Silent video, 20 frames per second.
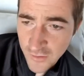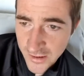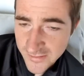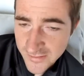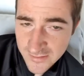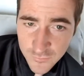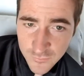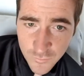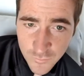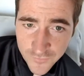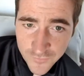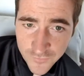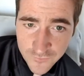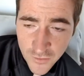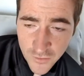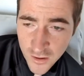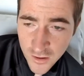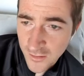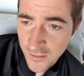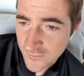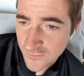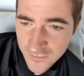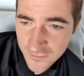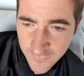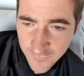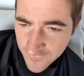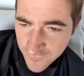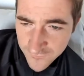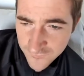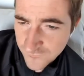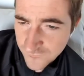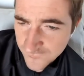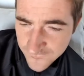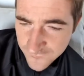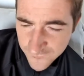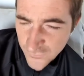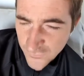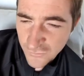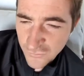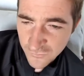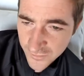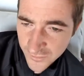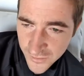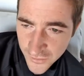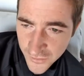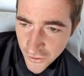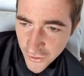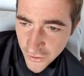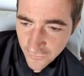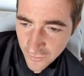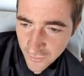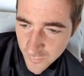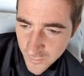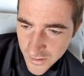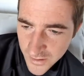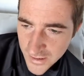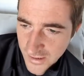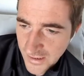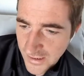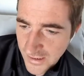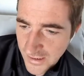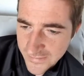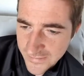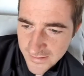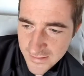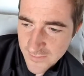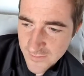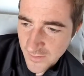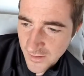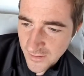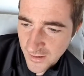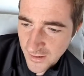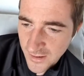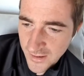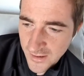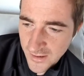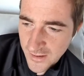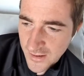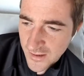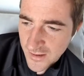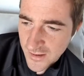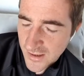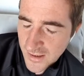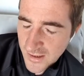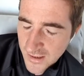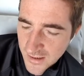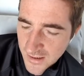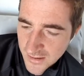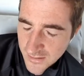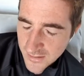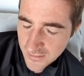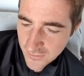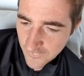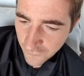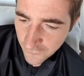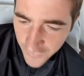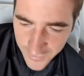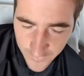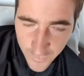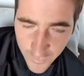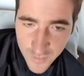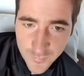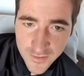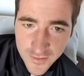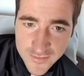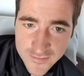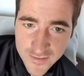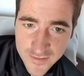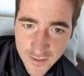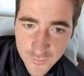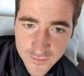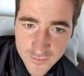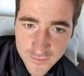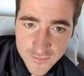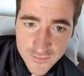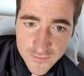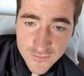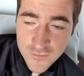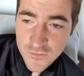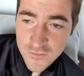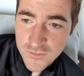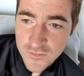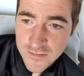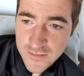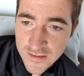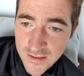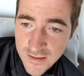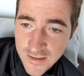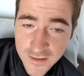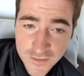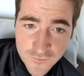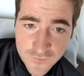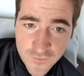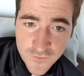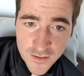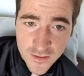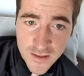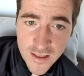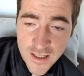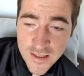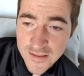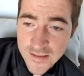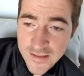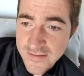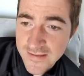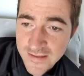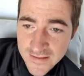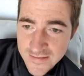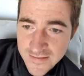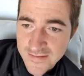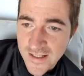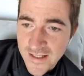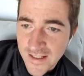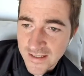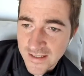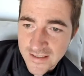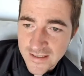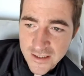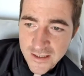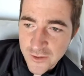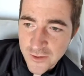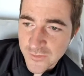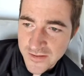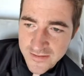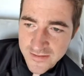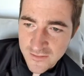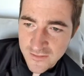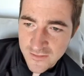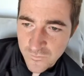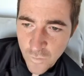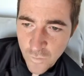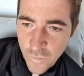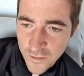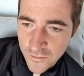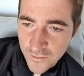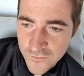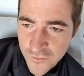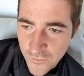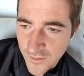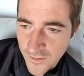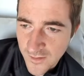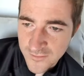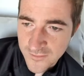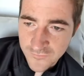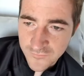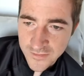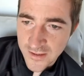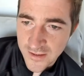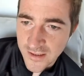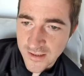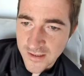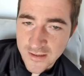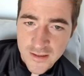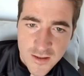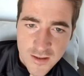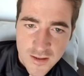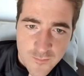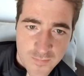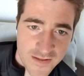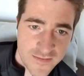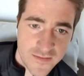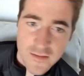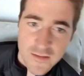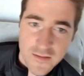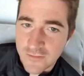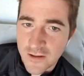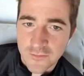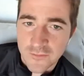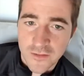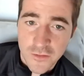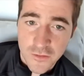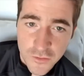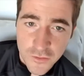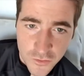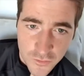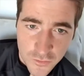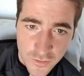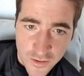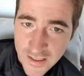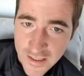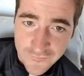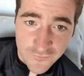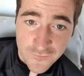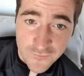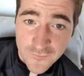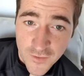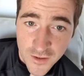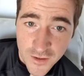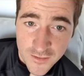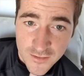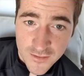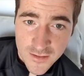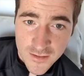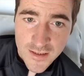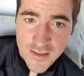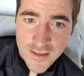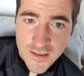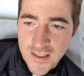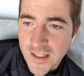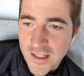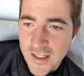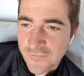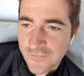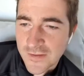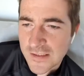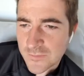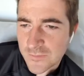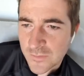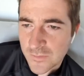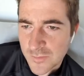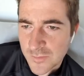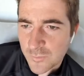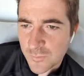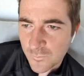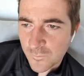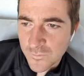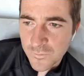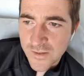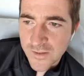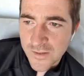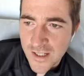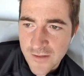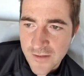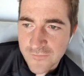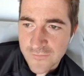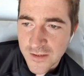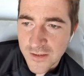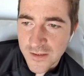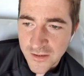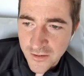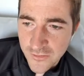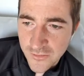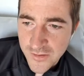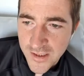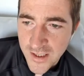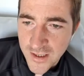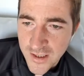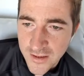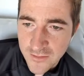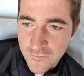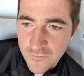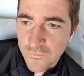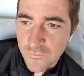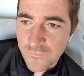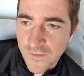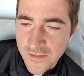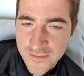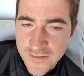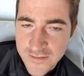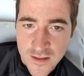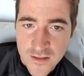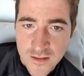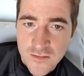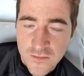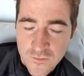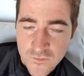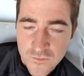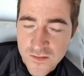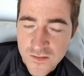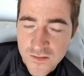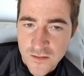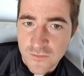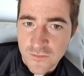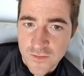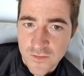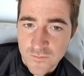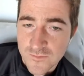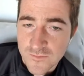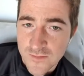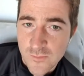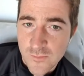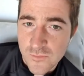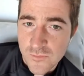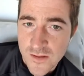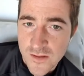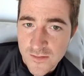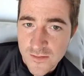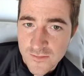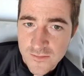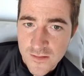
He's number 1 in France, number 4 in Europe. He said to me that the reason why he plays table tennis is because he has fun. And to this day, he always does 1 or 2 hours every day, messing around in the hall and having fun. And I think that's one of the problems we have in the UK. Things get too serious with table tennis.